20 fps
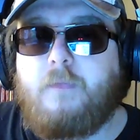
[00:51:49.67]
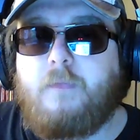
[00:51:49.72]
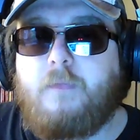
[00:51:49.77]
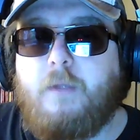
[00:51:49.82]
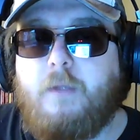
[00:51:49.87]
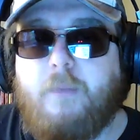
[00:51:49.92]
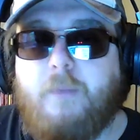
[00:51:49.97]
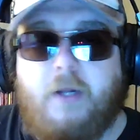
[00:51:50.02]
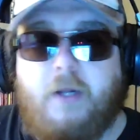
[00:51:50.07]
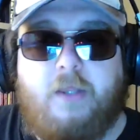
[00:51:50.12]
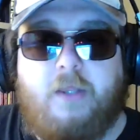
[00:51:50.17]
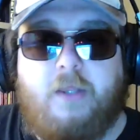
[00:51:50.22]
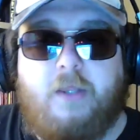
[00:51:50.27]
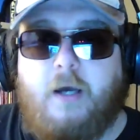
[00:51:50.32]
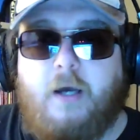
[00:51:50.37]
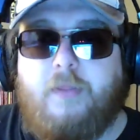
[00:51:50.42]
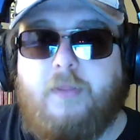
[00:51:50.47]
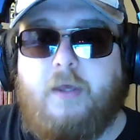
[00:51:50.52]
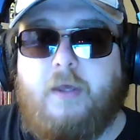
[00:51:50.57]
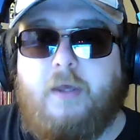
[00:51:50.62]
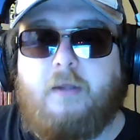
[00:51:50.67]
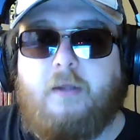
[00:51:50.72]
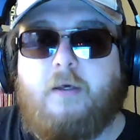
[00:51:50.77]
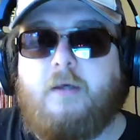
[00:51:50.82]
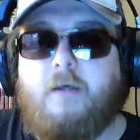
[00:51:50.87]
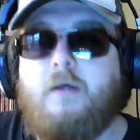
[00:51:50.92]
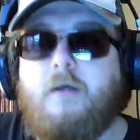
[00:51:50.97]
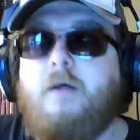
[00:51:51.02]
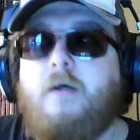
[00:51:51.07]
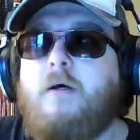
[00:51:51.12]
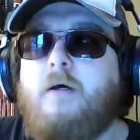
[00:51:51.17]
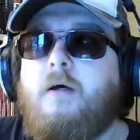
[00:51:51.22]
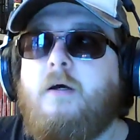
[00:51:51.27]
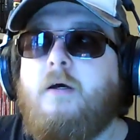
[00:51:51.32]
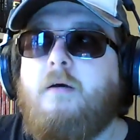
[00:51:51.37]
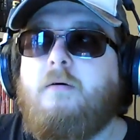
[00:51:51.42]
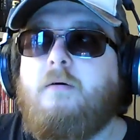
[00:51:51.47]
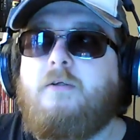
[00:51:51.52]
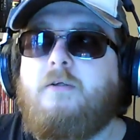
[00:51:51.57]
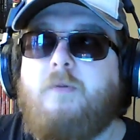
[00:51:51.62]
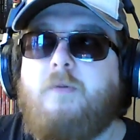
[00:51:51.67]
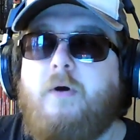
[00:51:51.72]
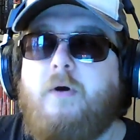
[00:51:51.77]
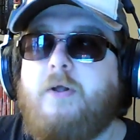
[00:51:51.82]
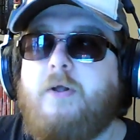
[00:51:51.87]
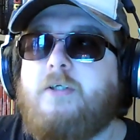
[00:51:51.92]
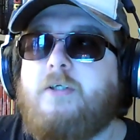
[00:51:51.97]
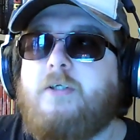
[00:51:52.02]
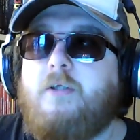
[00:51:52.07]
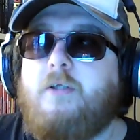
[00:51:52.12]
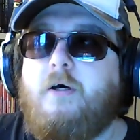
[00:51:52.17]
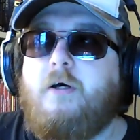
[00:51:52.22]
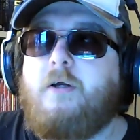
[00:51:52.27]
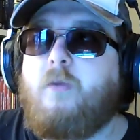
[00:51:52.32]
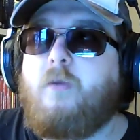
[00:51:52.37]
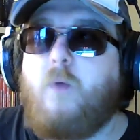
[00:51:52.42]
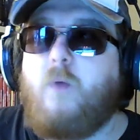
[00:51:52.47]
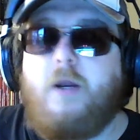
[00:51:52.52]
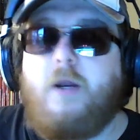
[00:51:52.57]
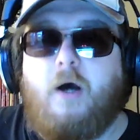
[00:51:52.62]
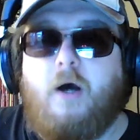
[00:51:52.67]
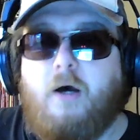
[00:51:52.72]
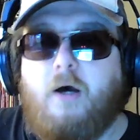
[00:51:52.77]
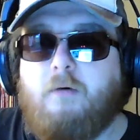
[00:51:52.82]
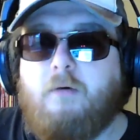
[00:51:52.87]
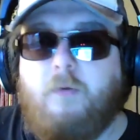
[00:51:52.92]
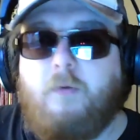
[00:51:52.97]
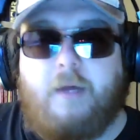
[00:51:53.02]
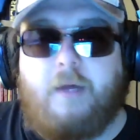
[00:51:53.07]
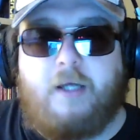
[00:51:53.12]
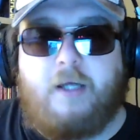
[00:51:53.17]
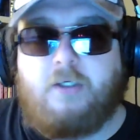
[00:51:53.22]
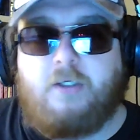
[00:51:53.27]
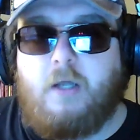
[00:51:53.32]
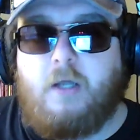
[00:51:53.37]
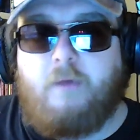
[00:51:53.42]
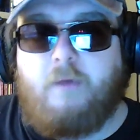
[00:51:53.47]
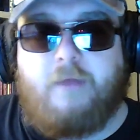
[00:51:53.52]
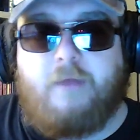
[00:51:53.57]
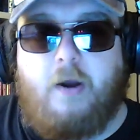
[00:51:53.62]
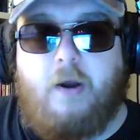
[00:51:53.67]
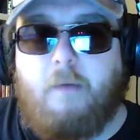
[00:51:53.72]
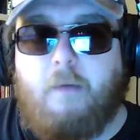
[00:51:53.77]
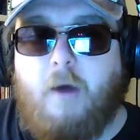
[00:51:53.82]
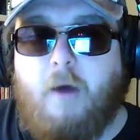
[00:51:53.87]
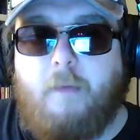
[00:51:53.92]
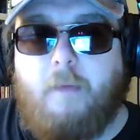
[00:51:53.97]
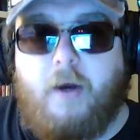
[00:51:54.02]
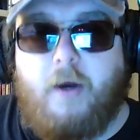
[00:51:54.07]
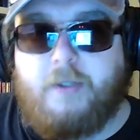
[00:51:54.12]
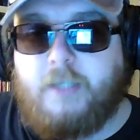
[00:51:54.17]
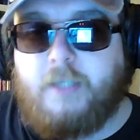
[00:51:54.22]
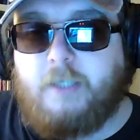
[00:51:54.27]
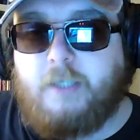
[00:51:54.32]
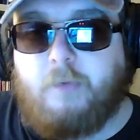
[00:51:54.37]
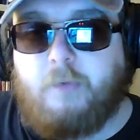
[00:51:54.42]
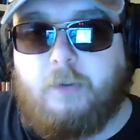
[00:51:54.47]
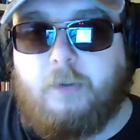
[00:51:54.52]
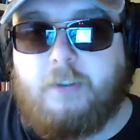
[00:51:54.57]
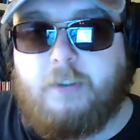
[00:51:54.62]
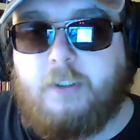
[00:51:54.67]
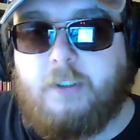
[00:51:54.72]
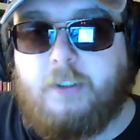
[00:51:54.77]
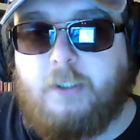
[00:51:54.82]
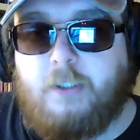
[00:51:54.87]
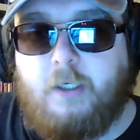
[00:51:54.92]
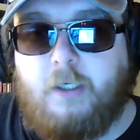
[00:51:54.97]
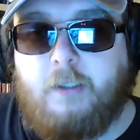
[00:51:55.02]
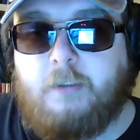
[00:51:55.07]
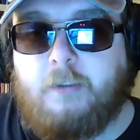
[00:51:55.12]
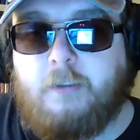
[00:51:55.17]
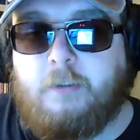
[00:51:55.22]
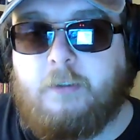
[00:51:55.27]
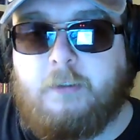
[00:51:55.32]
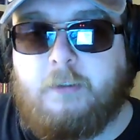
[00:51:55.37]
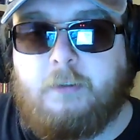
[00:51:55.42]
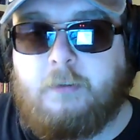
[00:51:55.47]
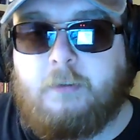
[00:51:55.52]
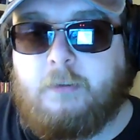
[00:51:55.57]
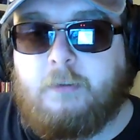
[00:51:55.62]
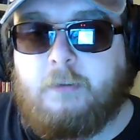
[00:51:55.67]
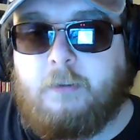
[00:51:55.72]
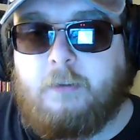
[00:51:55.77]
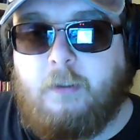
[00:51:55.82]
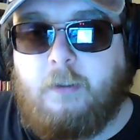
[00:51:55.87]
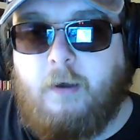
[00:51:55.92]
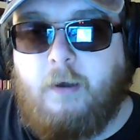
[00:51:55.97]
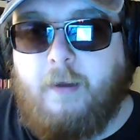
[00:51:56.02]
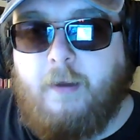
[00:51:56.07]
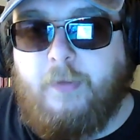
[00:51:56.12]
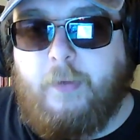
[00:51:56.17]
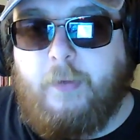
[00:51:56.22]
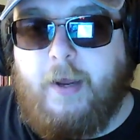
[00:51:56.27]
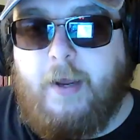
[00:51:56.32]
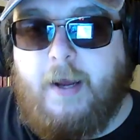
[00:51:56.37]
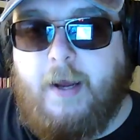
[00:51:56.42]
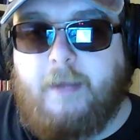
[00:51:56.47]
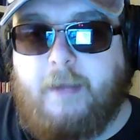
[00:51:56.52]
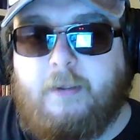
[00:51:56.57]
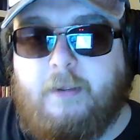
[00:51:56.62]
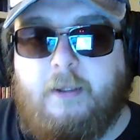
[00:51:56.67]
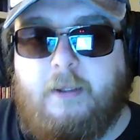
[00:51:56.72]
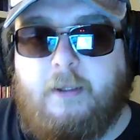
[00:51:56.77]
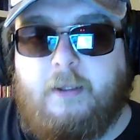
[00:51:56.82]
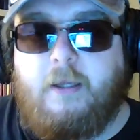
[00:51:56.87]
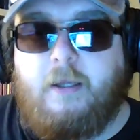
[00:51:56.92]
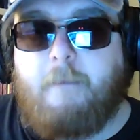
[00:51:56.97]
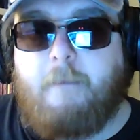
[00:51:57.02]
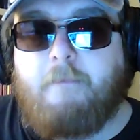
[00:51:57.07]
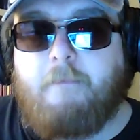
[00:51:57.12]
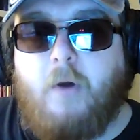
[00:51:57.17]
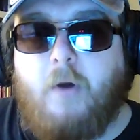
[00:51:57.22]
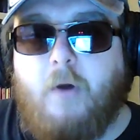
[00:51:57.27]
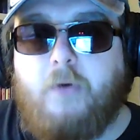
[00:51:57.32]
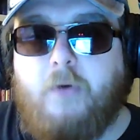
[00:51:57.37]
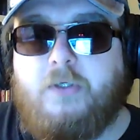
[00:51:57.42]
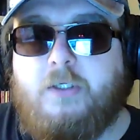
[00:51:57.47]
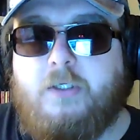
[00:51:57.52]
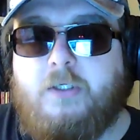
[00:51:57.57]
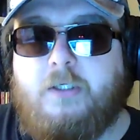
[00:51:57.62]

I think, to be honest, the winner, without a shadow of a doubt in my mind, is Xbox this year. I thought that had the most